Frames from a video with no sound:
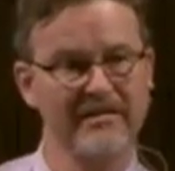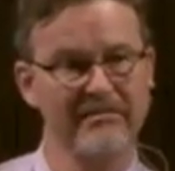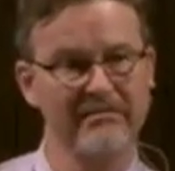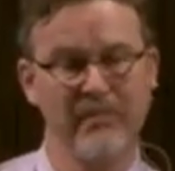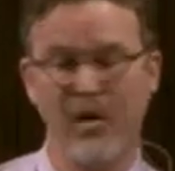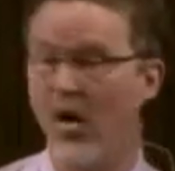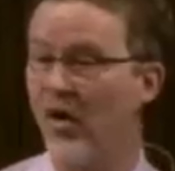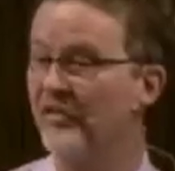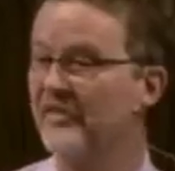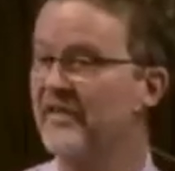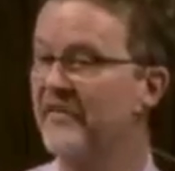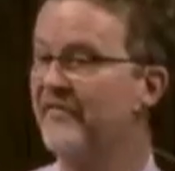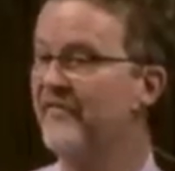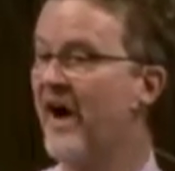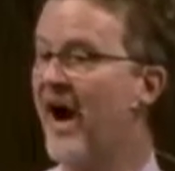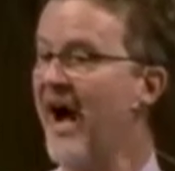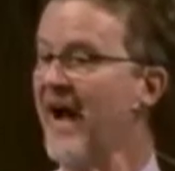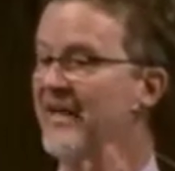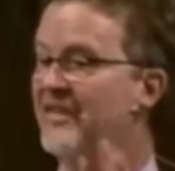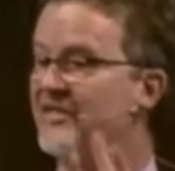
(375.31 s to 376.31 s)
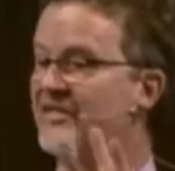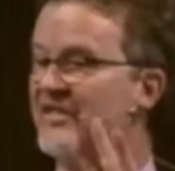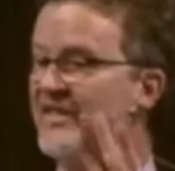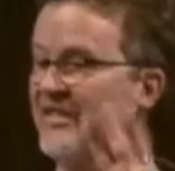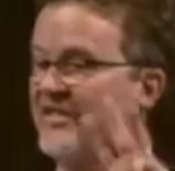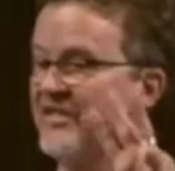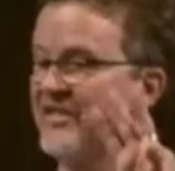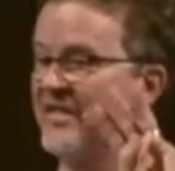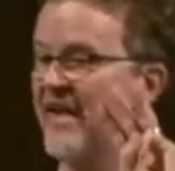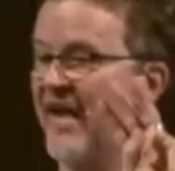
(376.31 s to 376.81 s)
Paul divides
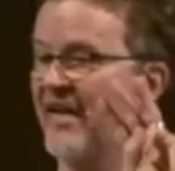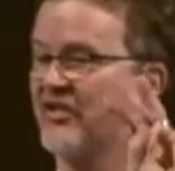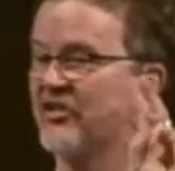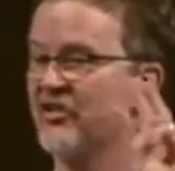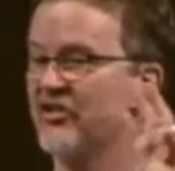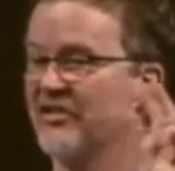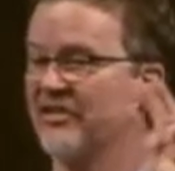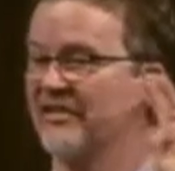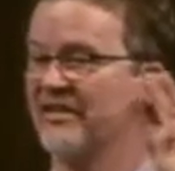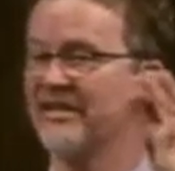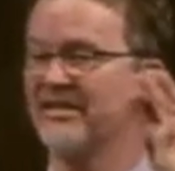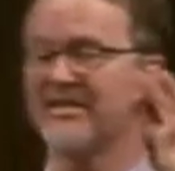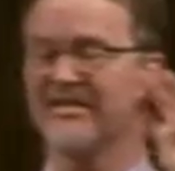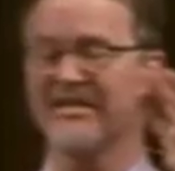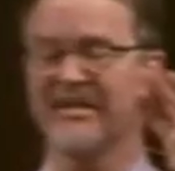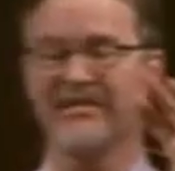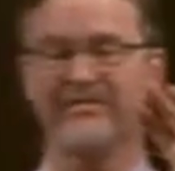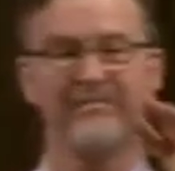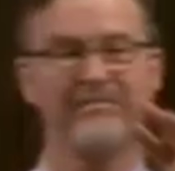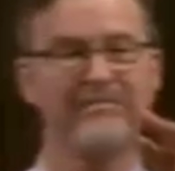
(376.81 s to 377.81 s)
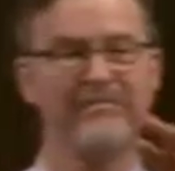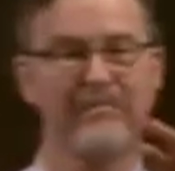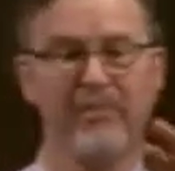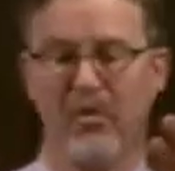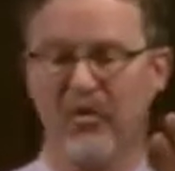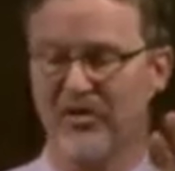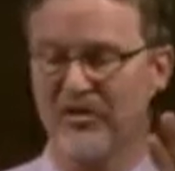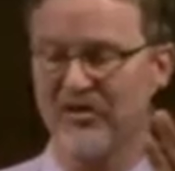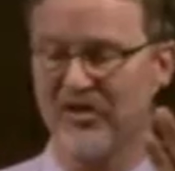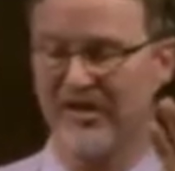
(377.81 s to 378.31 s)
this
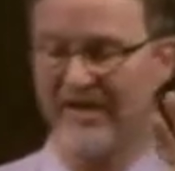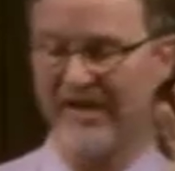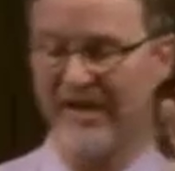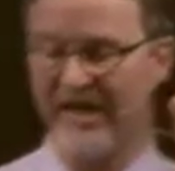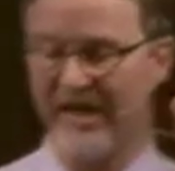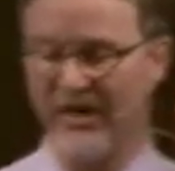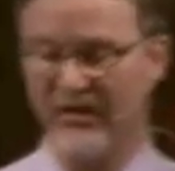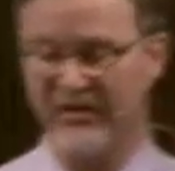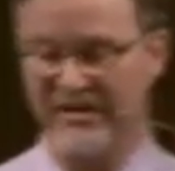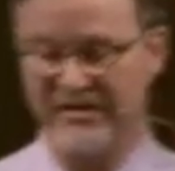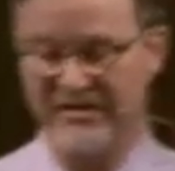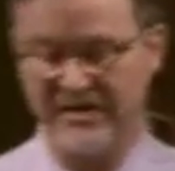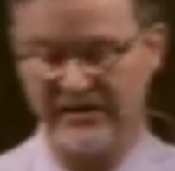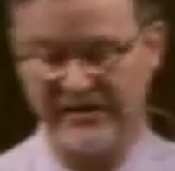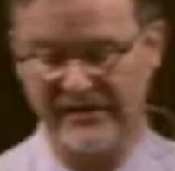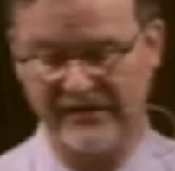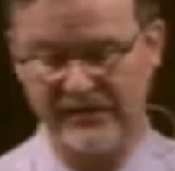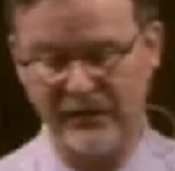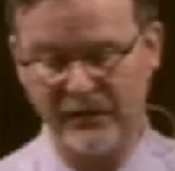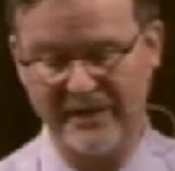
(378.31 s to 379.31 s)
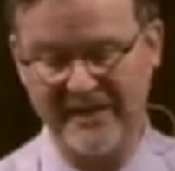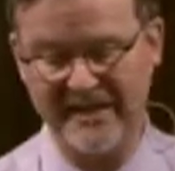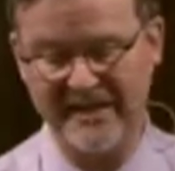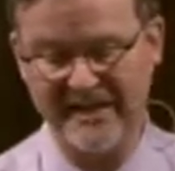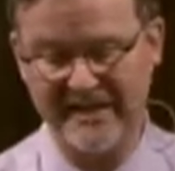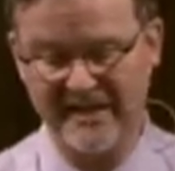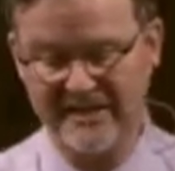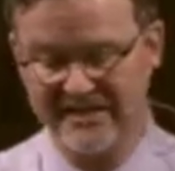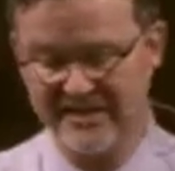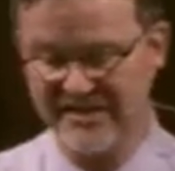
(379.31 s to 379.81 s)
portion here into
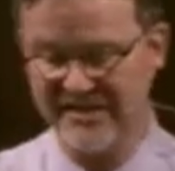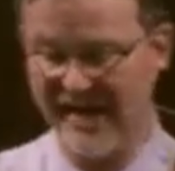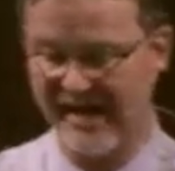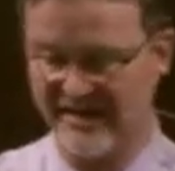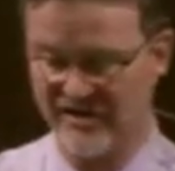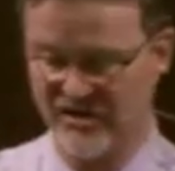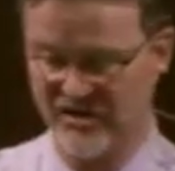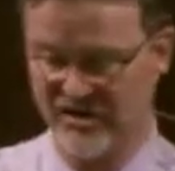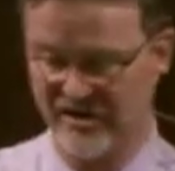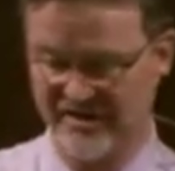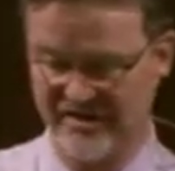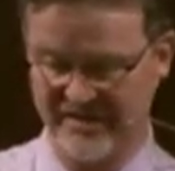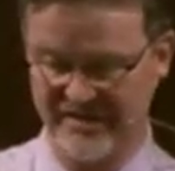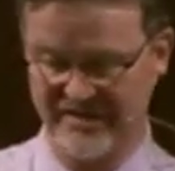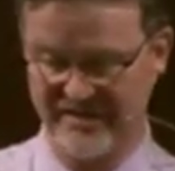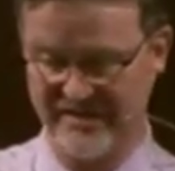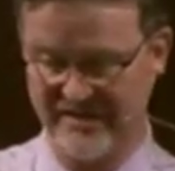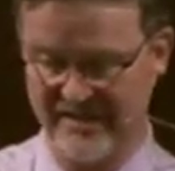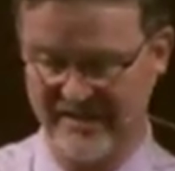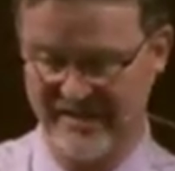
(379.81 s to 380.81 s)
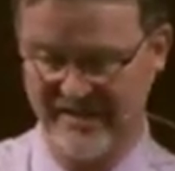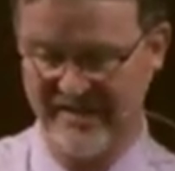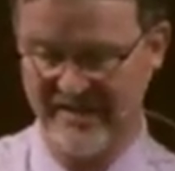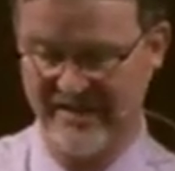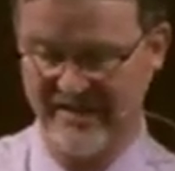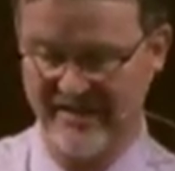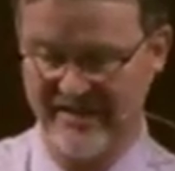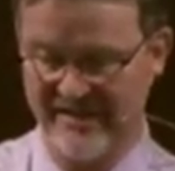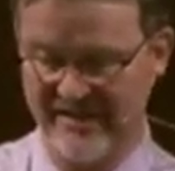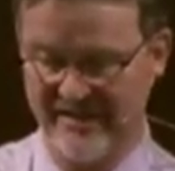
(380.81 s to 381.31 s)
three sections.
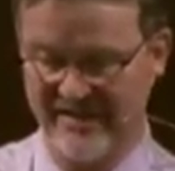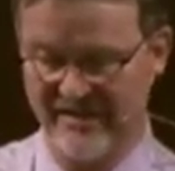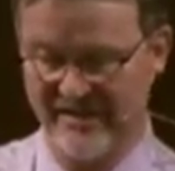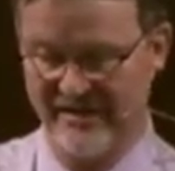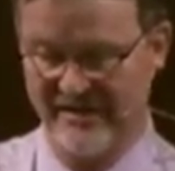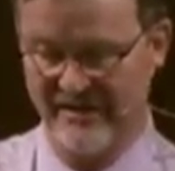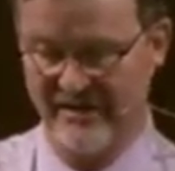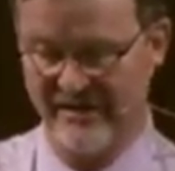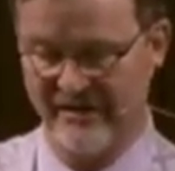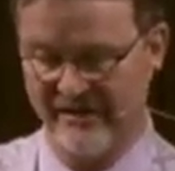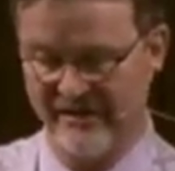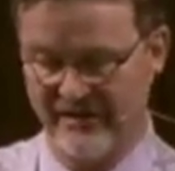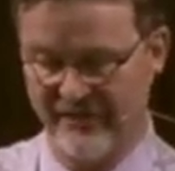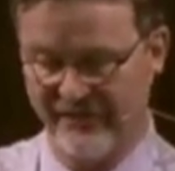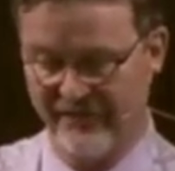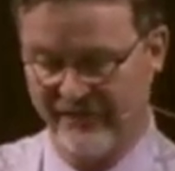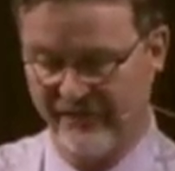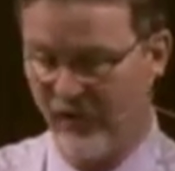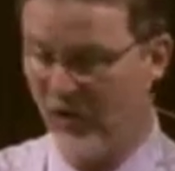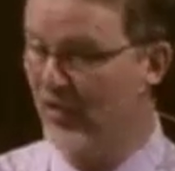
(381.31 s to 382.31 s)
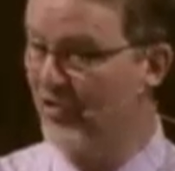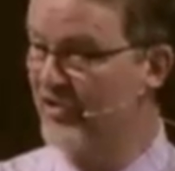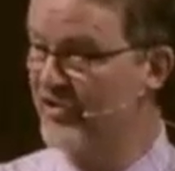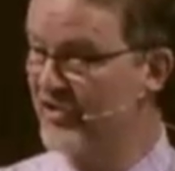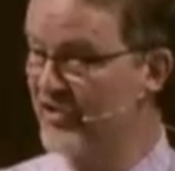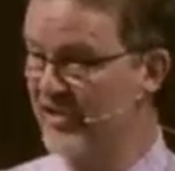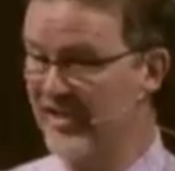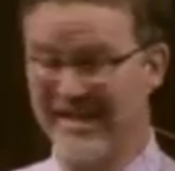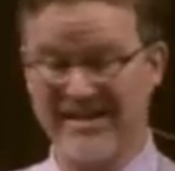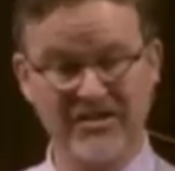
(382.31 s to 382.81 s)
The
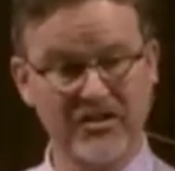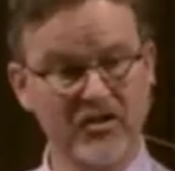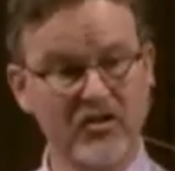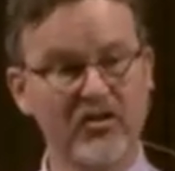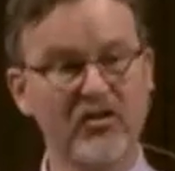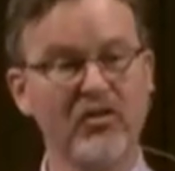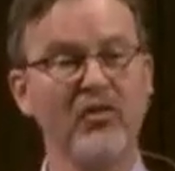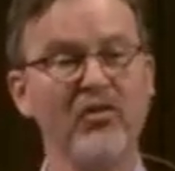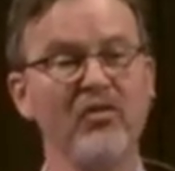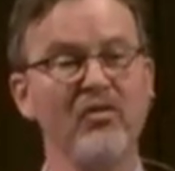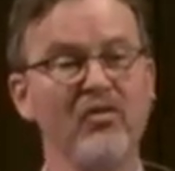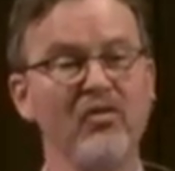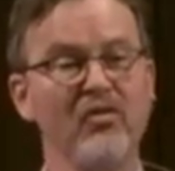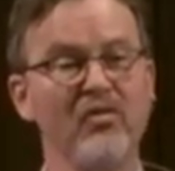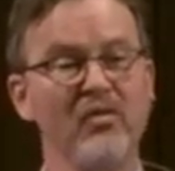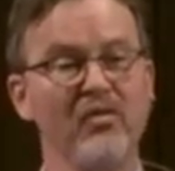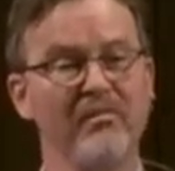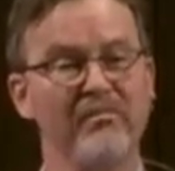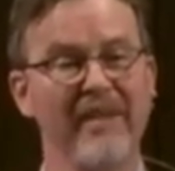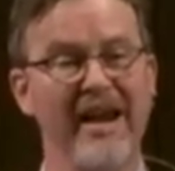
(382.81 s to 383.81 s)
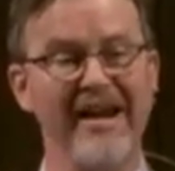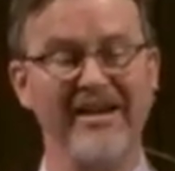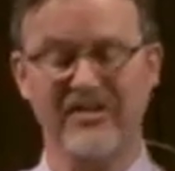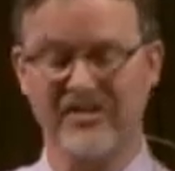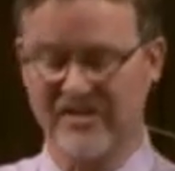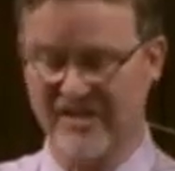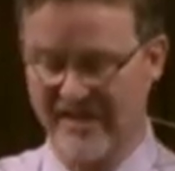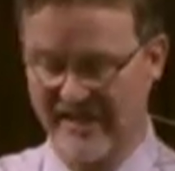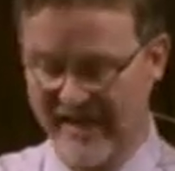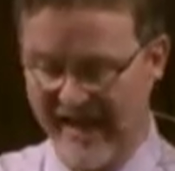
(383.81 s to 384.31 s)
first is two
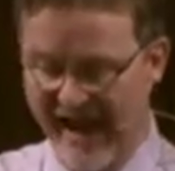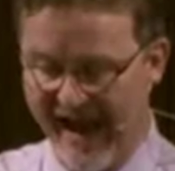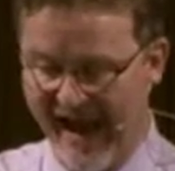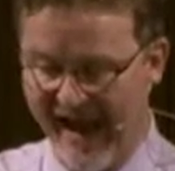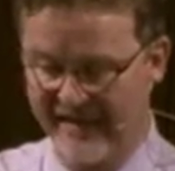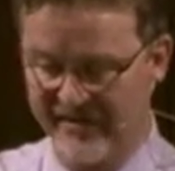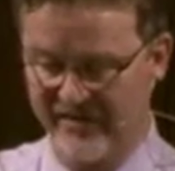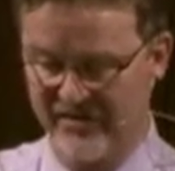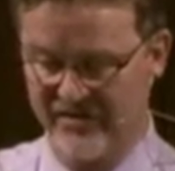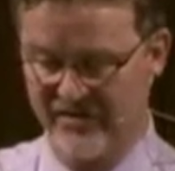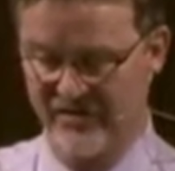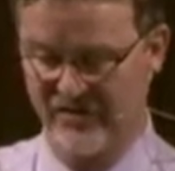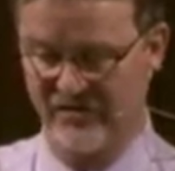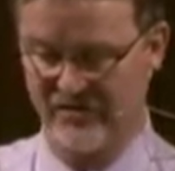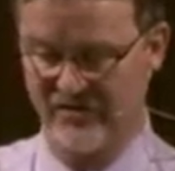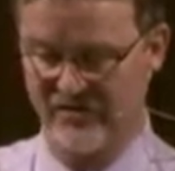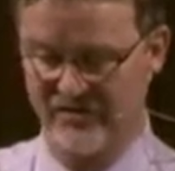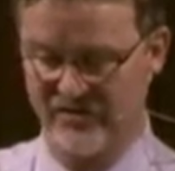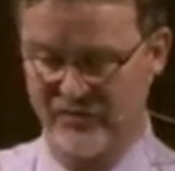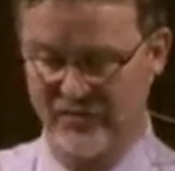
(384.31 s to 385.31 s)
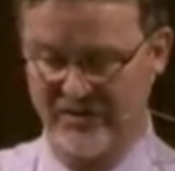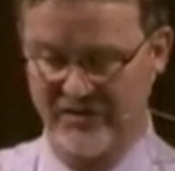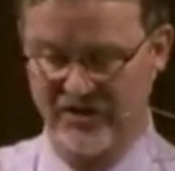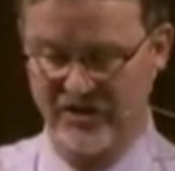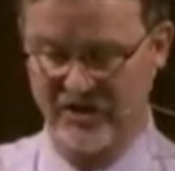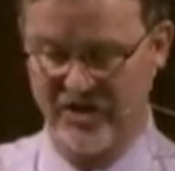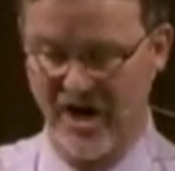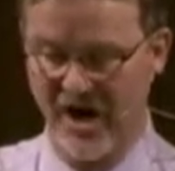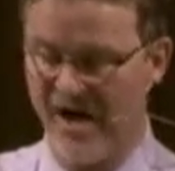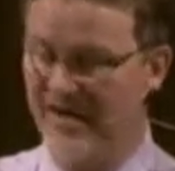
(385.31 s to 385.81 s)
basic attitudes,
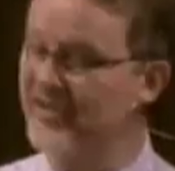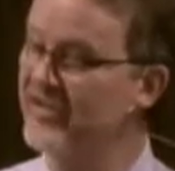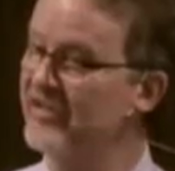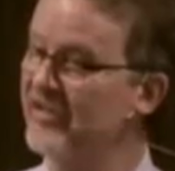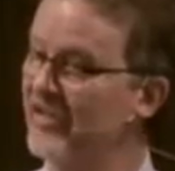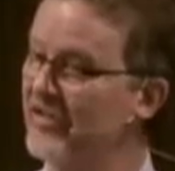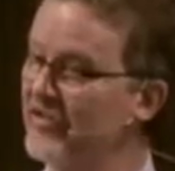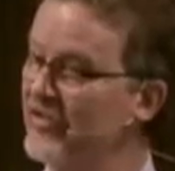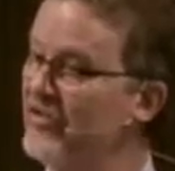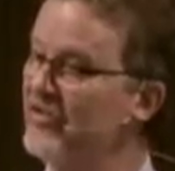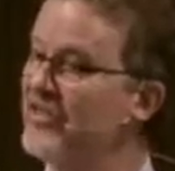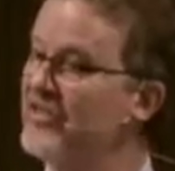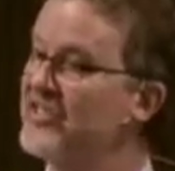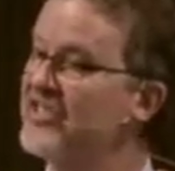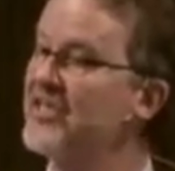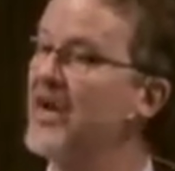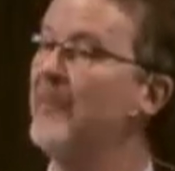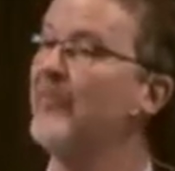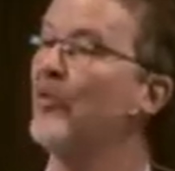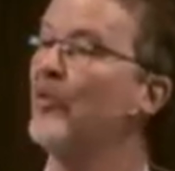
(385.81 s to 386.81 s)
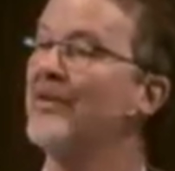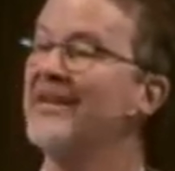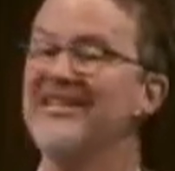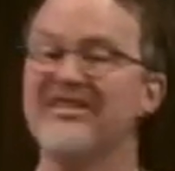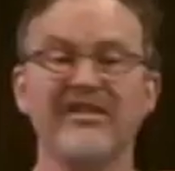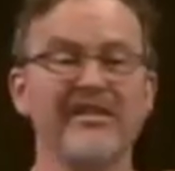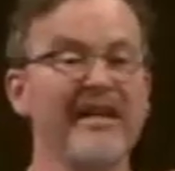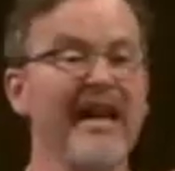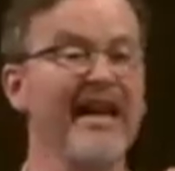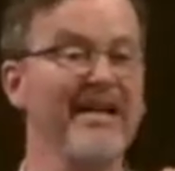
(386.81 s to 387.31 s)
which constitute a summary
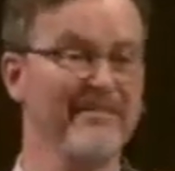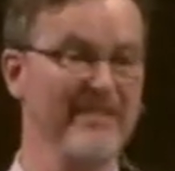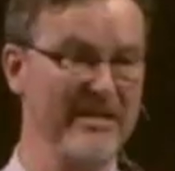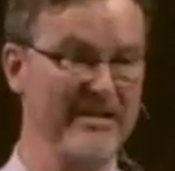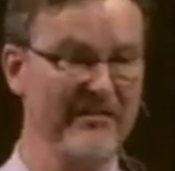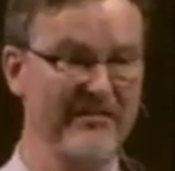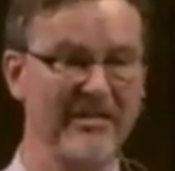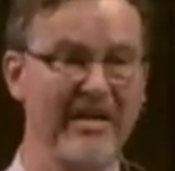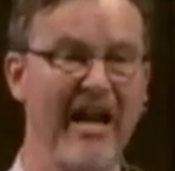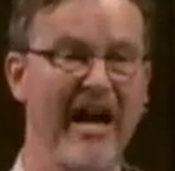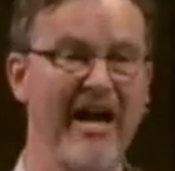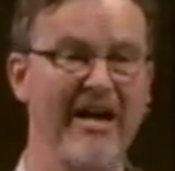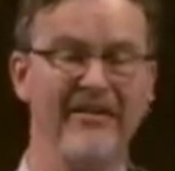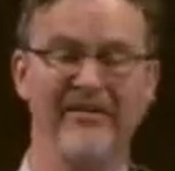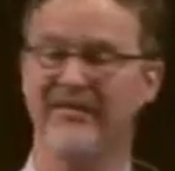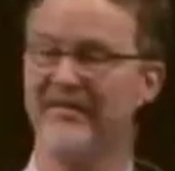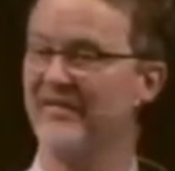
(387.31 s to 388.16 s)
statement of love,